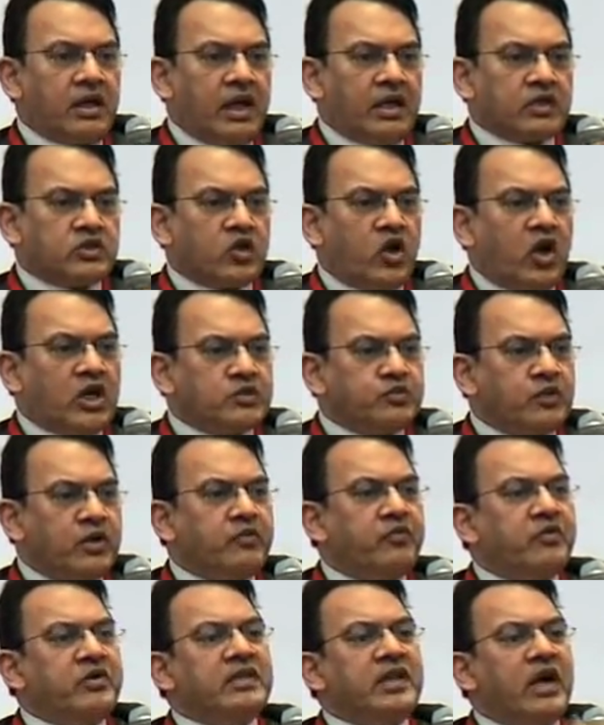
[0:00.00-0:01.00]
It's a
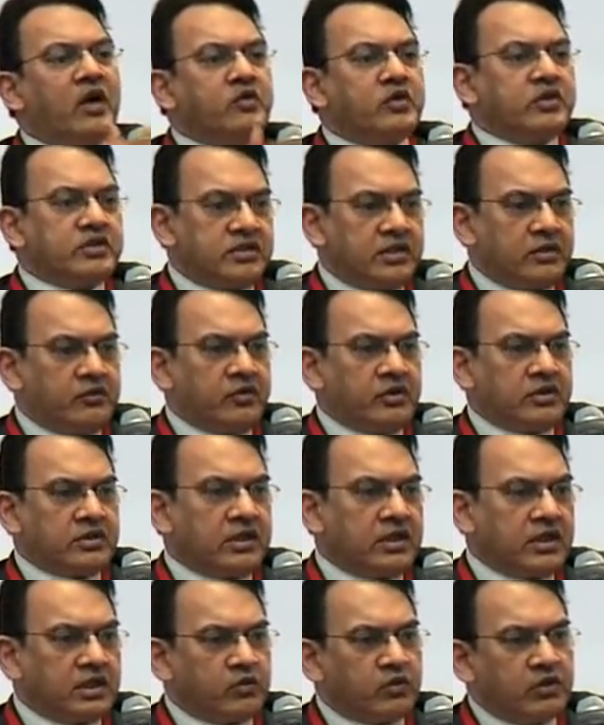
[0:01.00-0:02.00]
hotspot without a service.
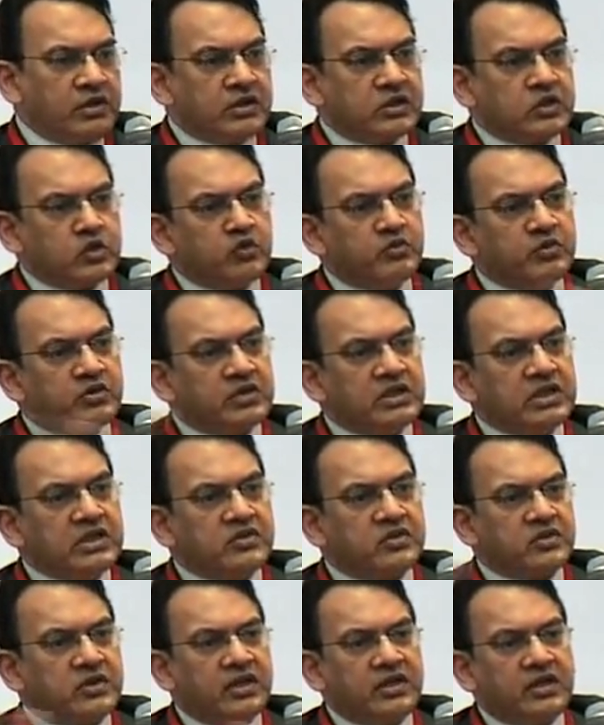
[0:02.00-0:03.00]
In other words, two
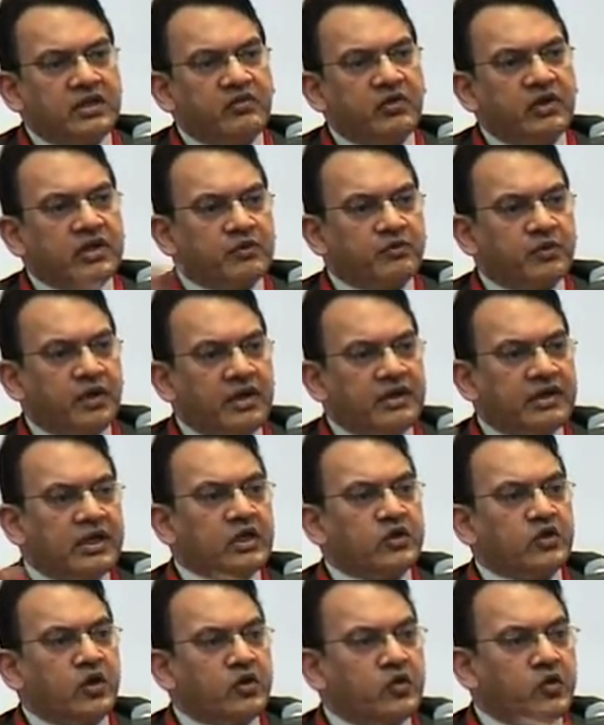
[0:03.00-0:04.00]
machines 300 feet apart
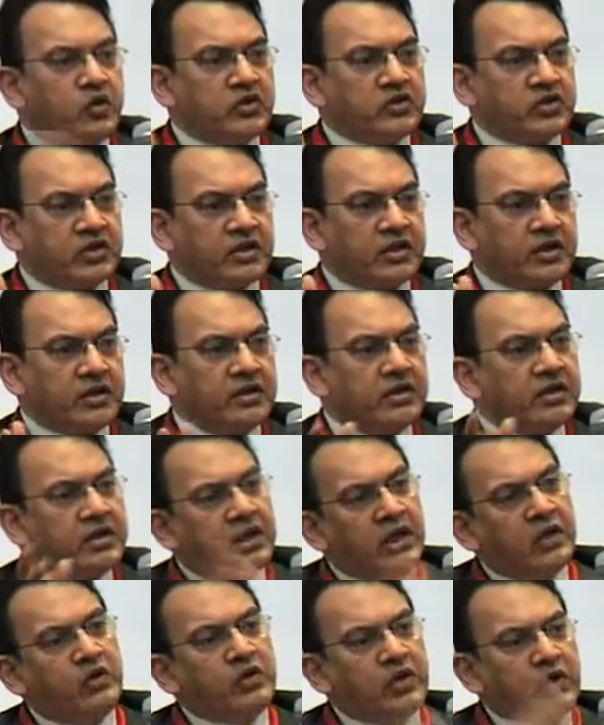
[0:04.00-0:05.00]
can talk to each other,
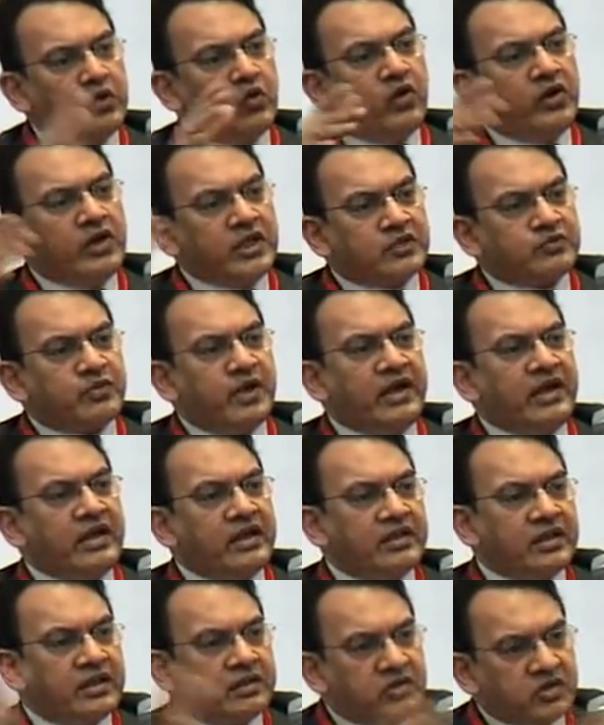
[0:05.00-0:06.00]
and you can go on
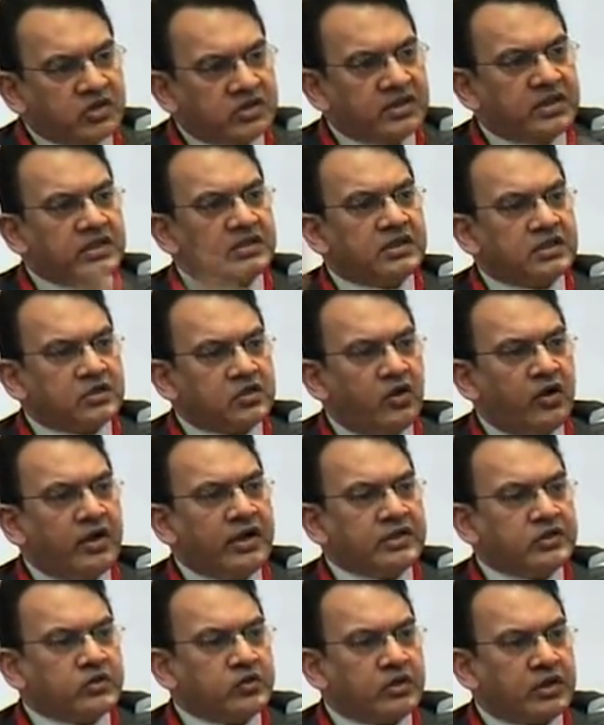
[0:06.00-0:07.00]
expanding that distance as
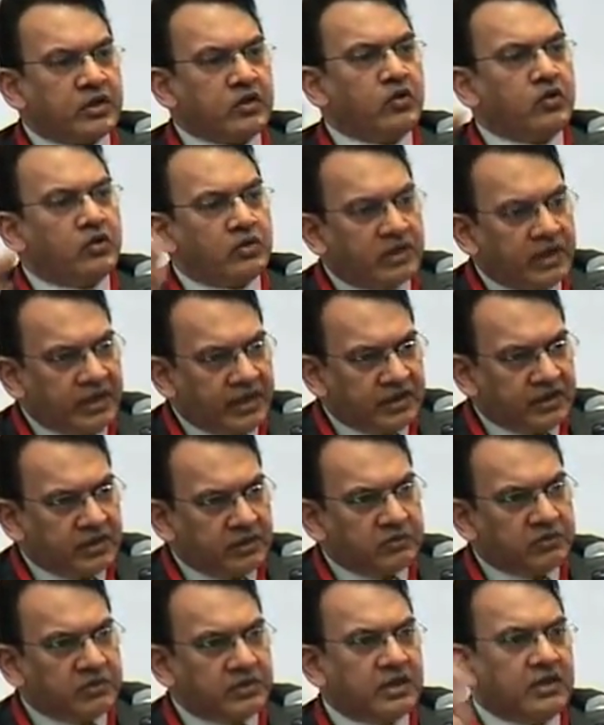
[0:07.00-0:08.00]
long as you can go
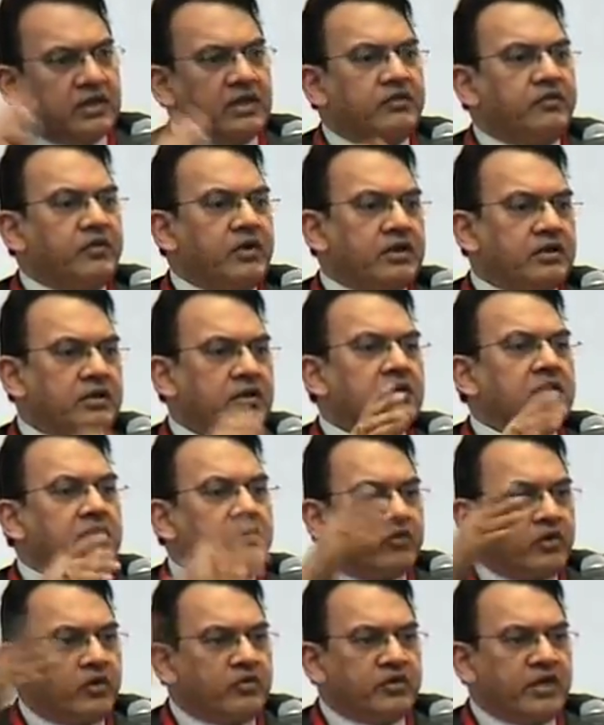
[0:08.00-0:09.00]
connecting 300
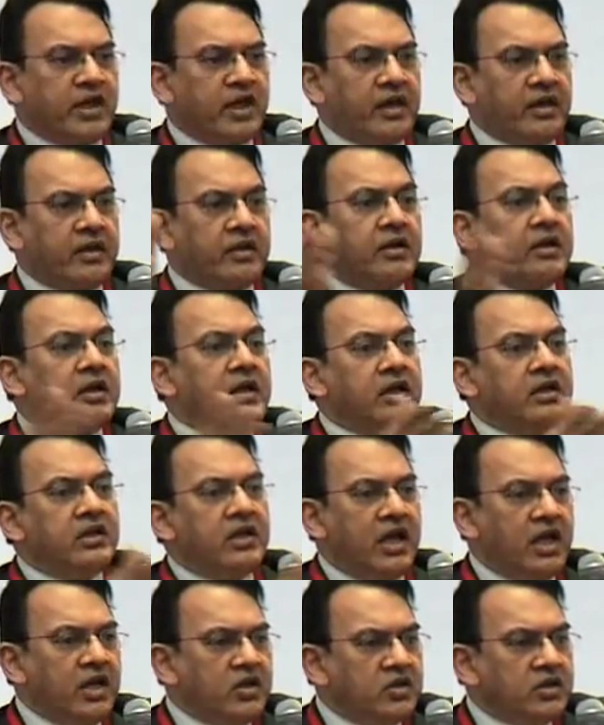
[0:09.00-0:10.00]
feet. From there, in
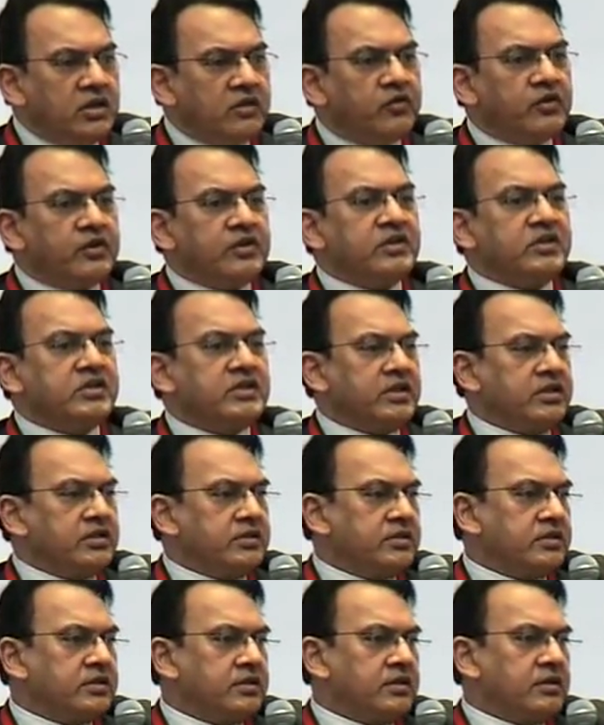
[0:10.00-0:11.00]
Haiti, for
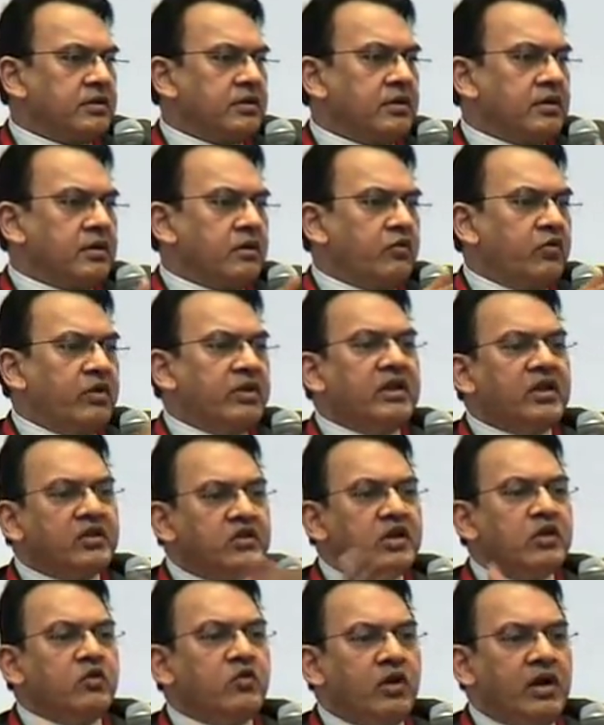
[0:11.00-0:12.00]
instance, when
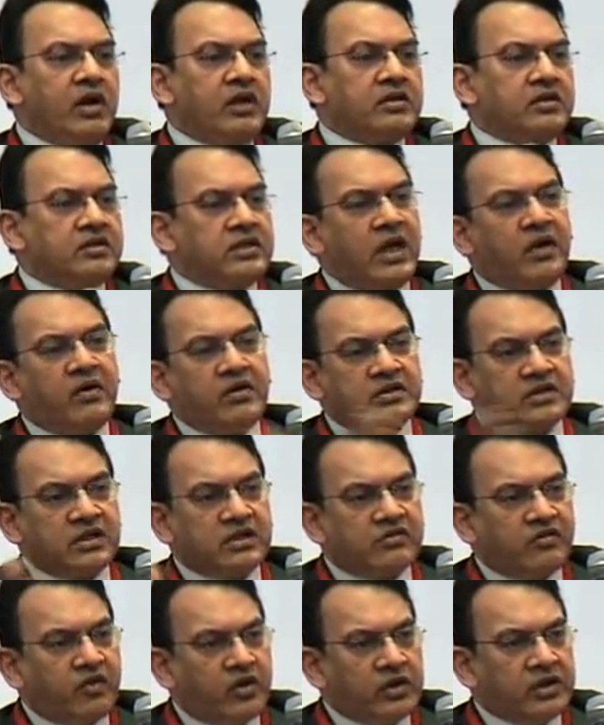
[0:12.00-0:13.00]
nothing worked, towers
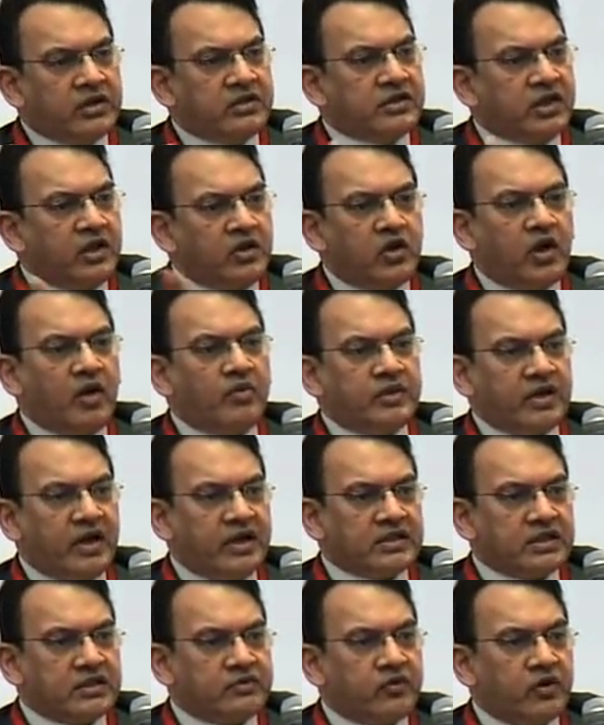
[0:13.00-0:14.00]
had fallen, telecom
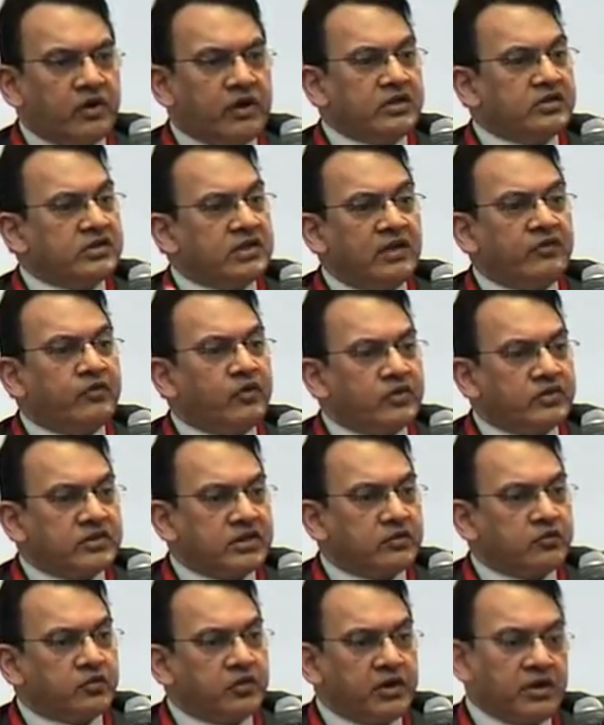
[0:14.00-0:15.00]
towers had fallen, cell phones
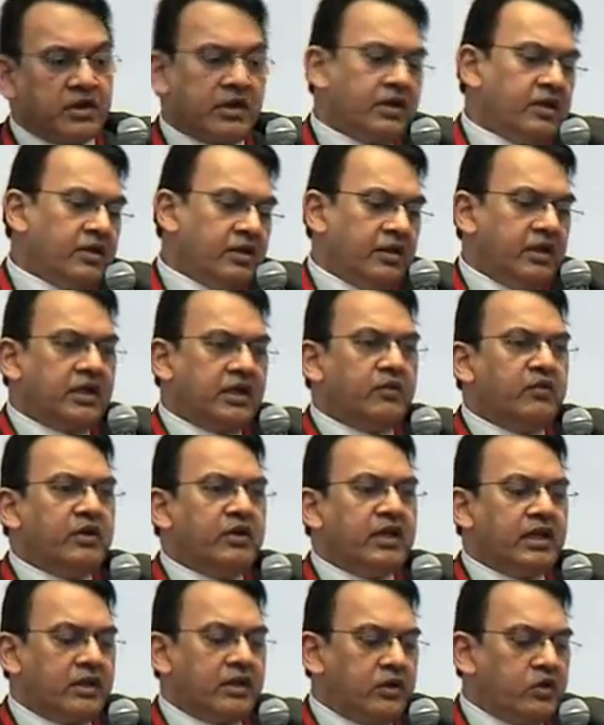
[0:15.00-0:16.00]
didn't work, they
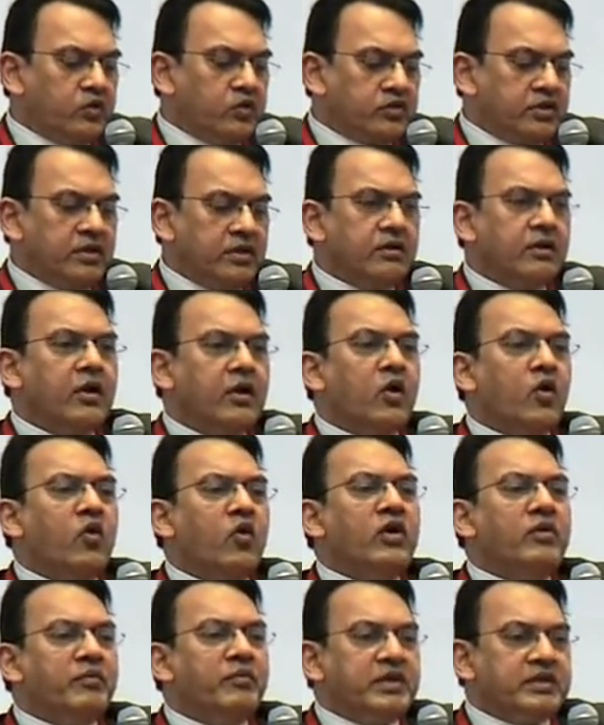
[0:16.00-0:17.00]
communicate using
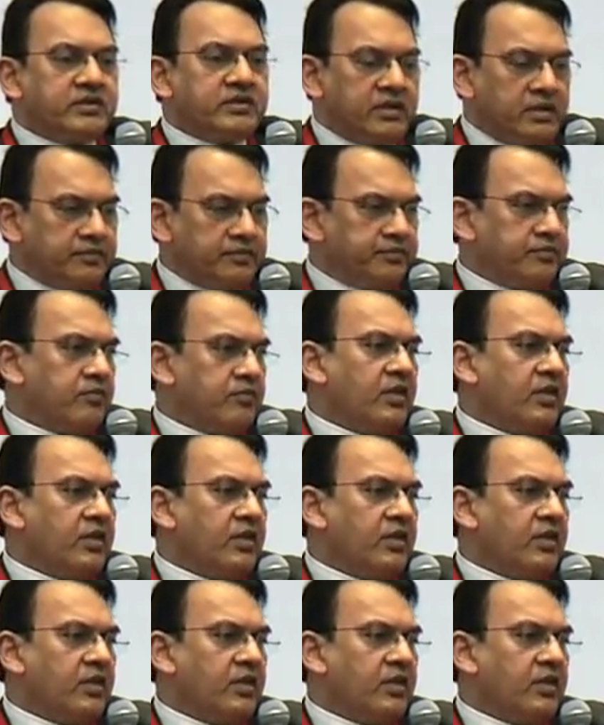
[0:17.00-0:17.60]
OLPC.